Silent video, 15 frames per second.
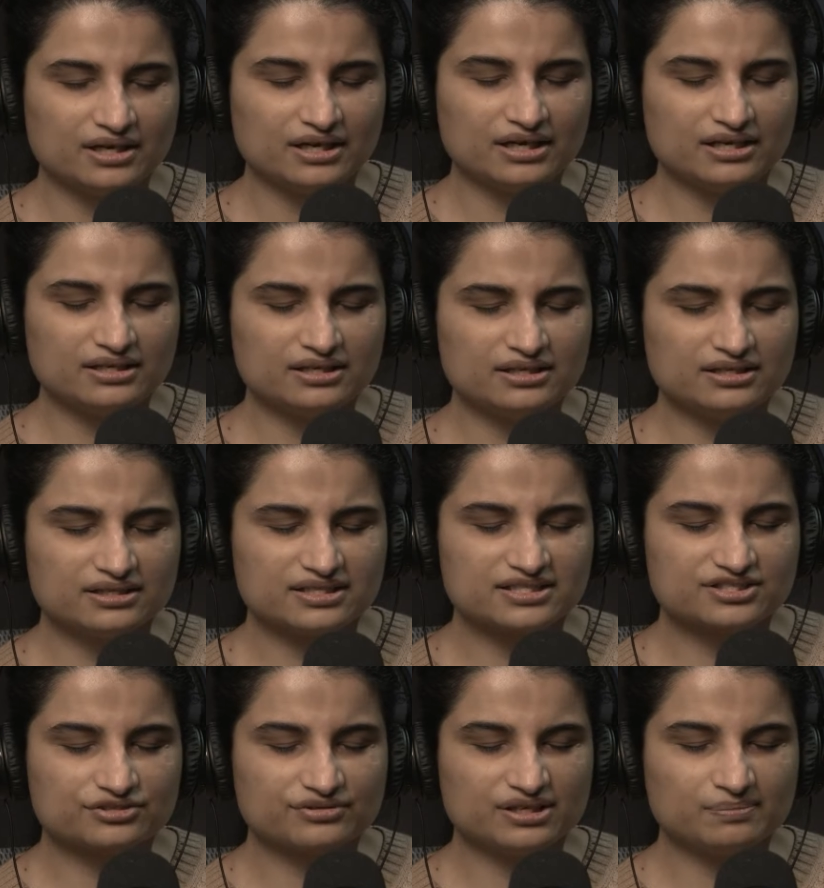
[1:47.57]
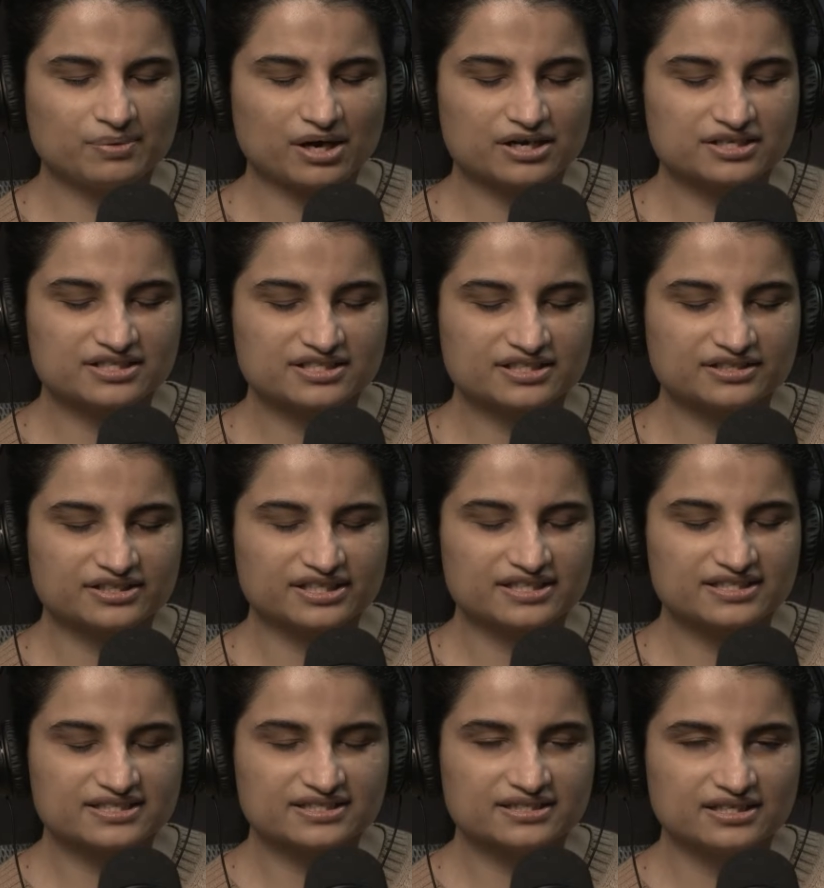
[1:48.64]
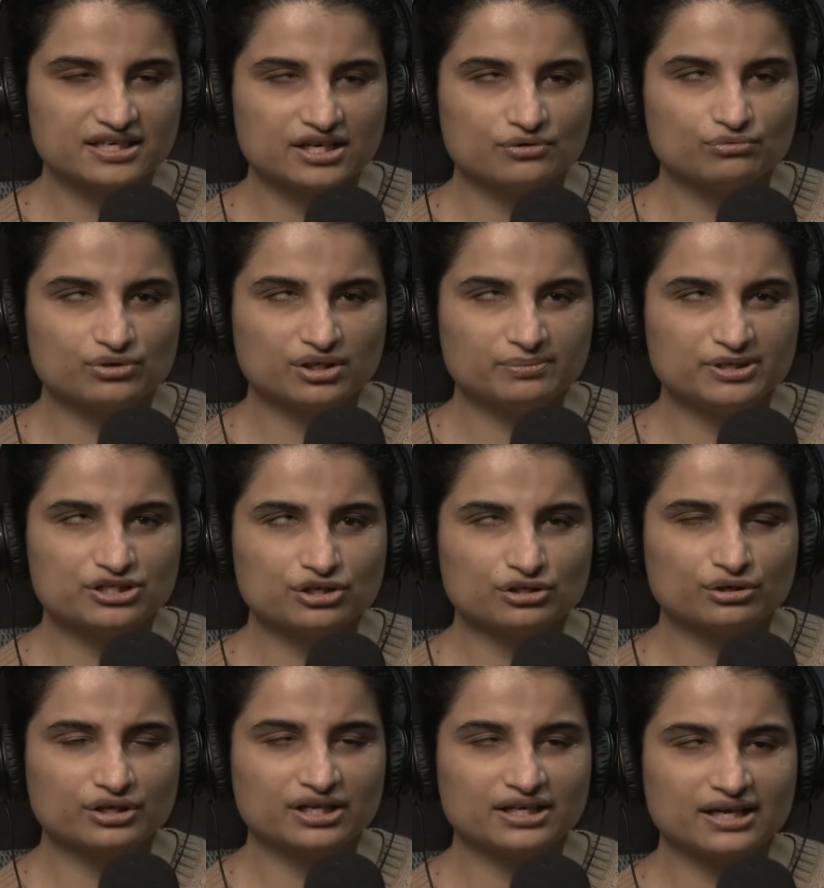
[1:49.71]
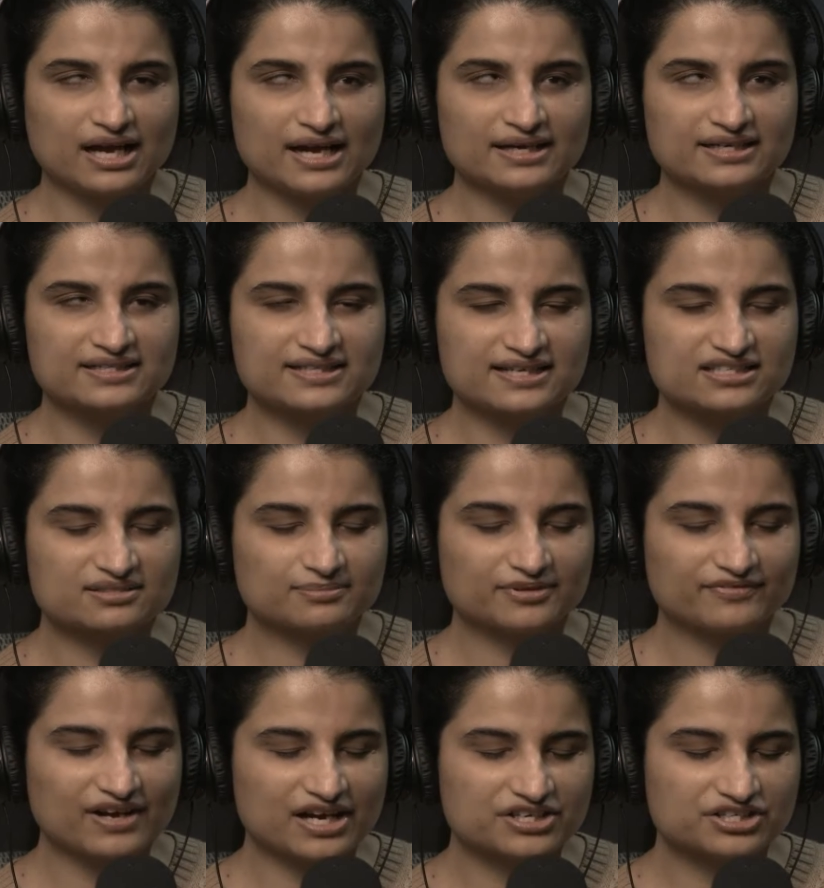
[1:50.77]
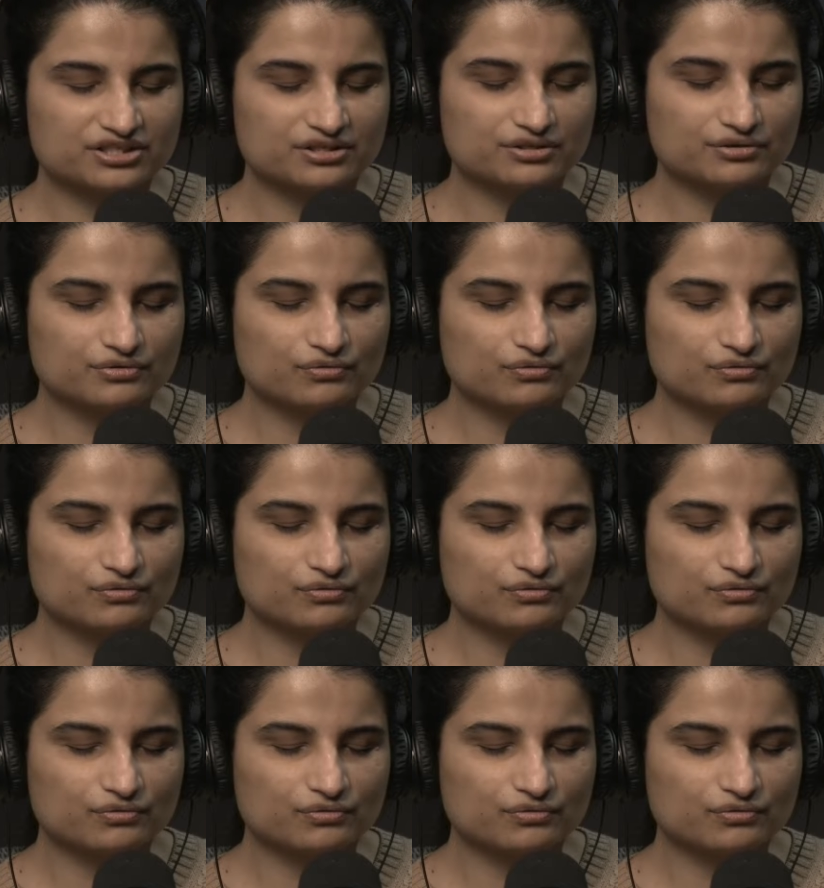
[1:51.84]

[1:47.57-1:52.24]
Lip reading: In this three-part series, we'll be looking at accessible fashion.